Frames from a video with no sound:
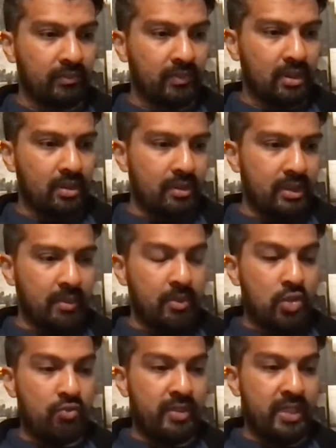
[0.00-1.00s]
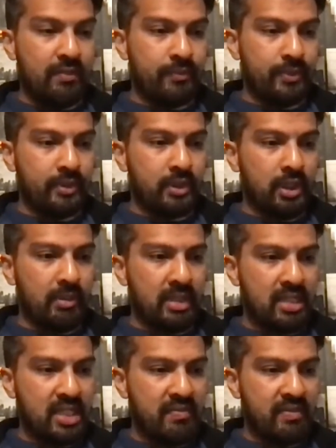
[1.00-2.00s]
I'm just reading through the
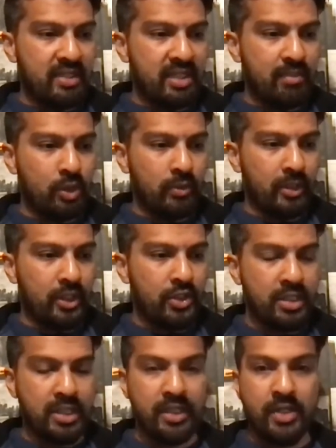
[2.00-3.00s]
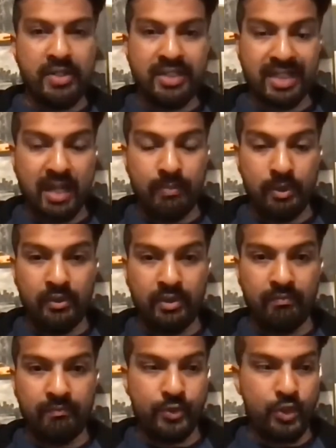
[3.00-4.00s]
comments to see if there's any more questions. I know there's a couple on
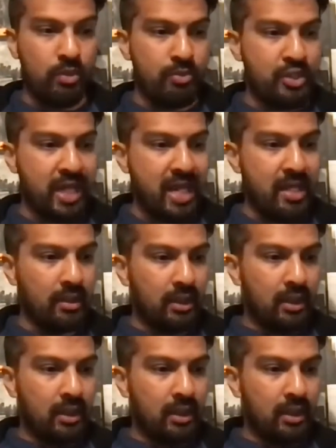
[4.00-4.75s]
the Zoom chat.